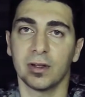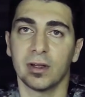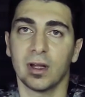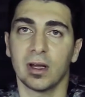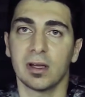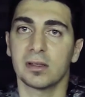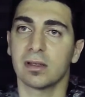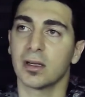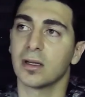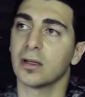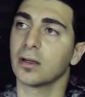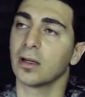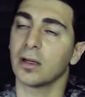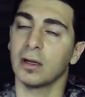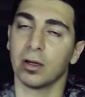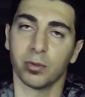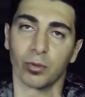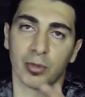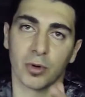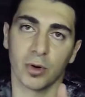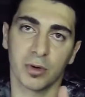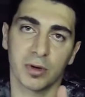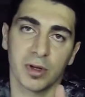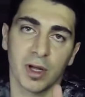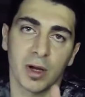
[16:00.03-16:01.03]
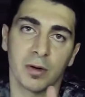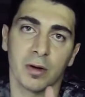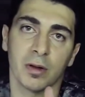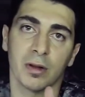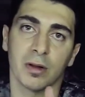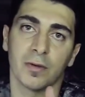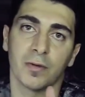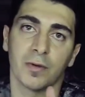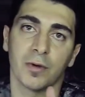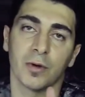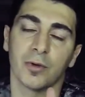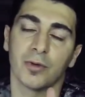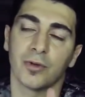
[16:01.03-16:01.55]
doesn't, then it broke down in
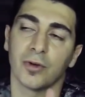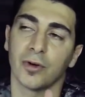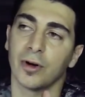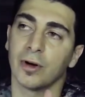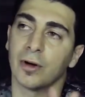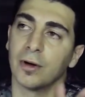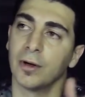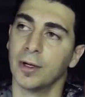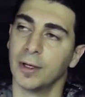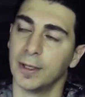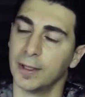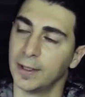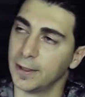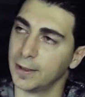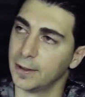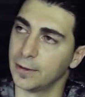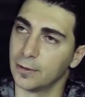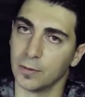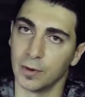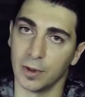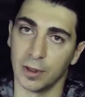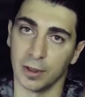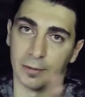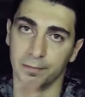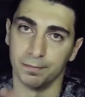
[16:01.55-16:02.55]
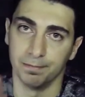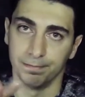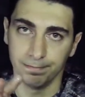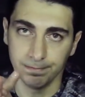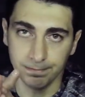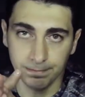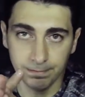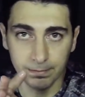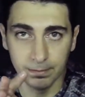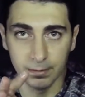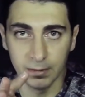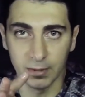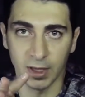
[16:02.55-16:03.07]
the future, well,
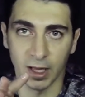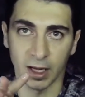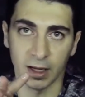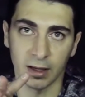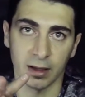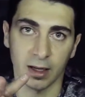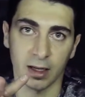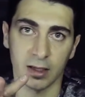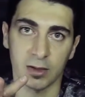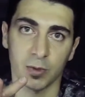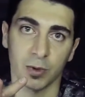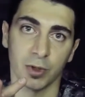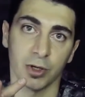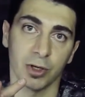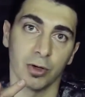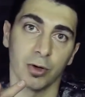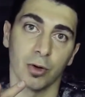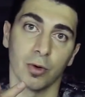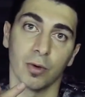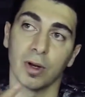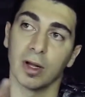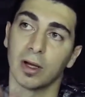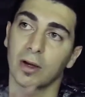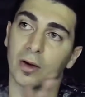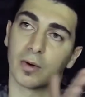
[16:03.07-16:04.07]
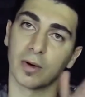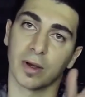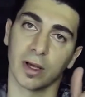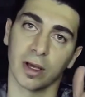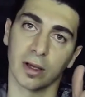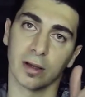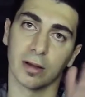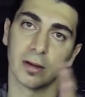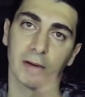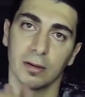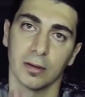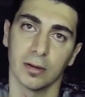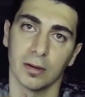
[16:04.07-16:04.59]
then that's when like,
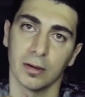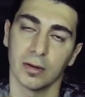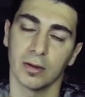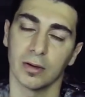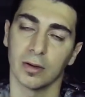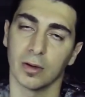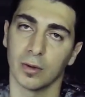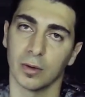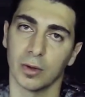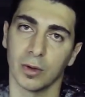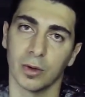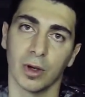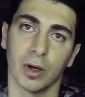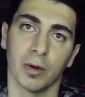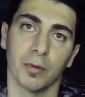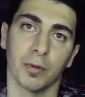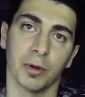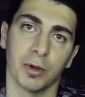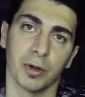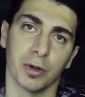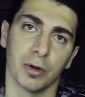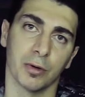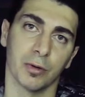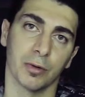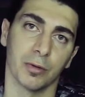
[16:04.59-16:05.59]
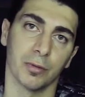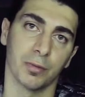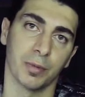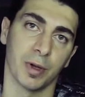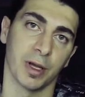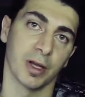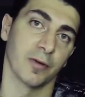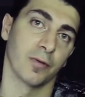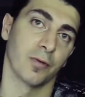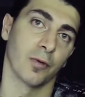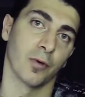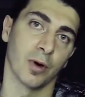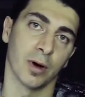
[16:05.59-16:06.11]
okay, you get what you
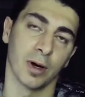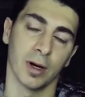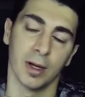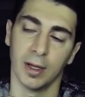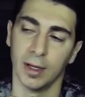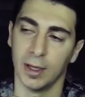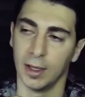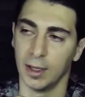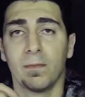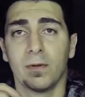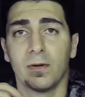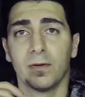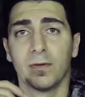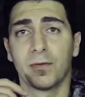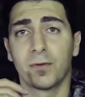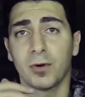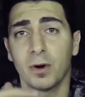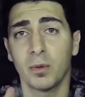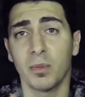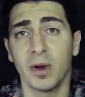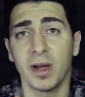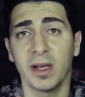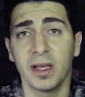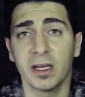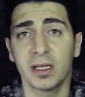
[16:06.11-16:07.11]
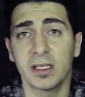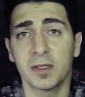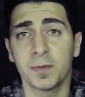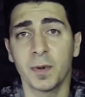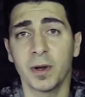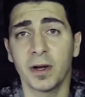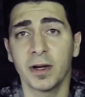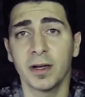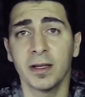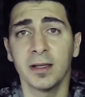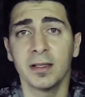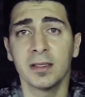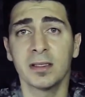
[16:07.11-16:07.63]
paid for. From my
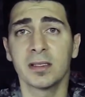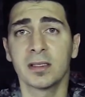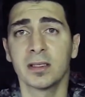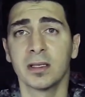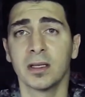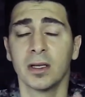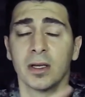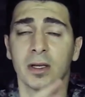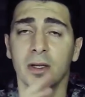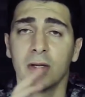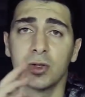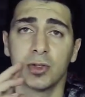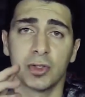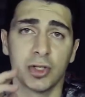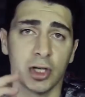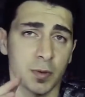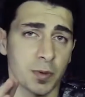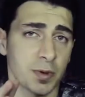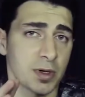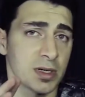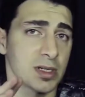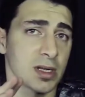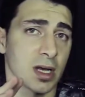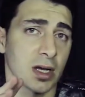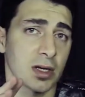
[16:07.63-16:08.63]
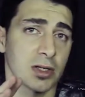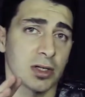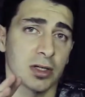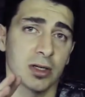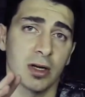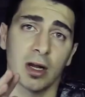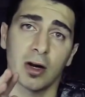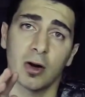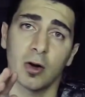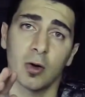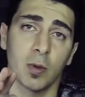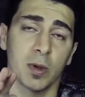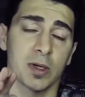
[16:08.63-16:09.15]
experience, cheaper is actually
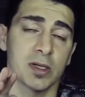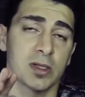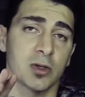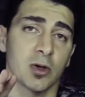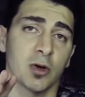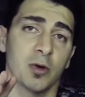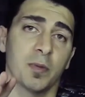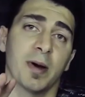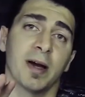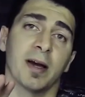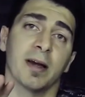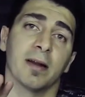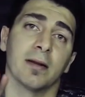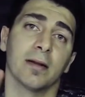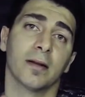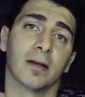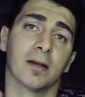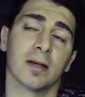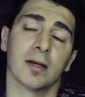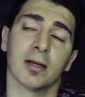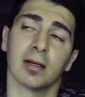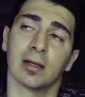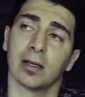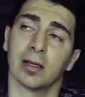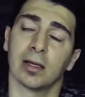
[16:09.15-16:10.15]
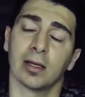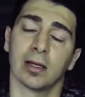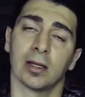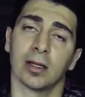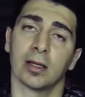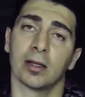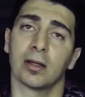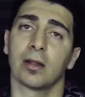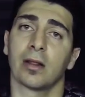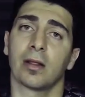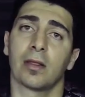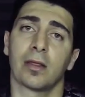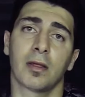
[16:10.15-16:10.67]
not always so bad.
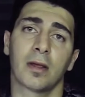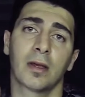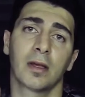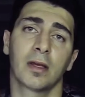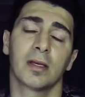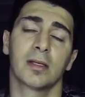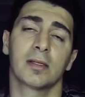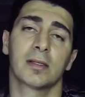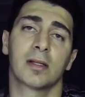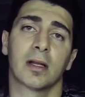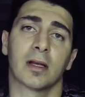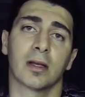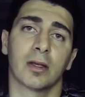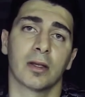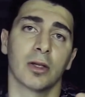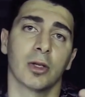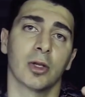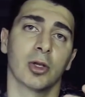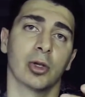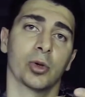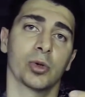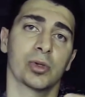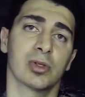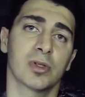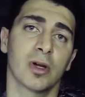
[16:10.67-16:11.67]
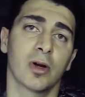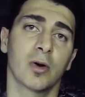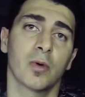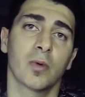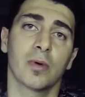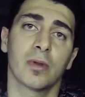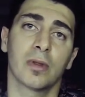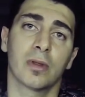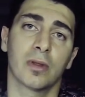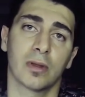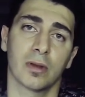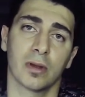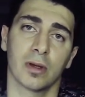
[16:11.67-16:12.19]
And the thing is, like, you start
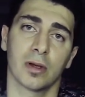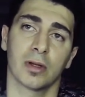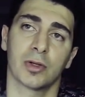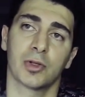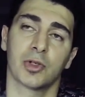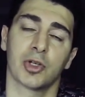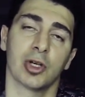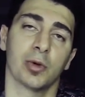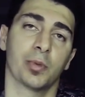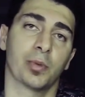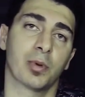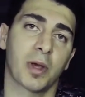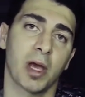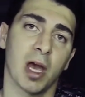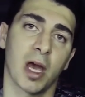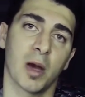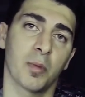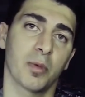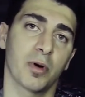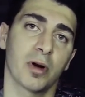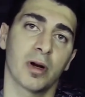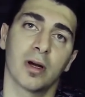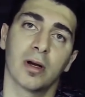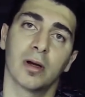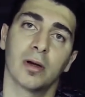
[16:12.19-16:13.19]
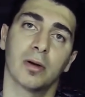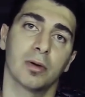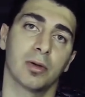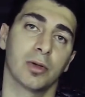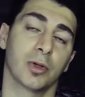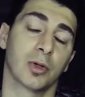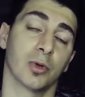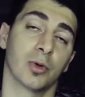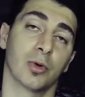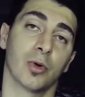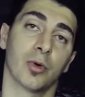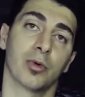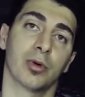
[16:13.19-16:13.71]
with a cheap camera,
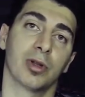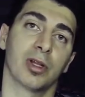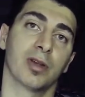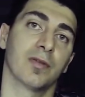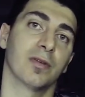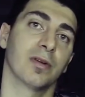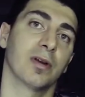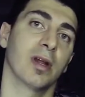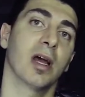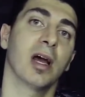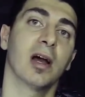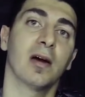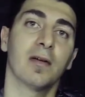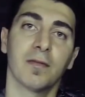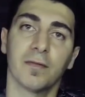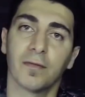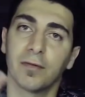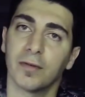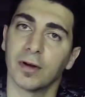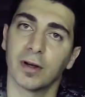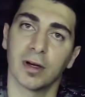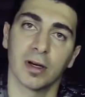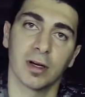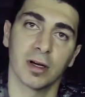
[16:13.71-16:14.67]
you don't even have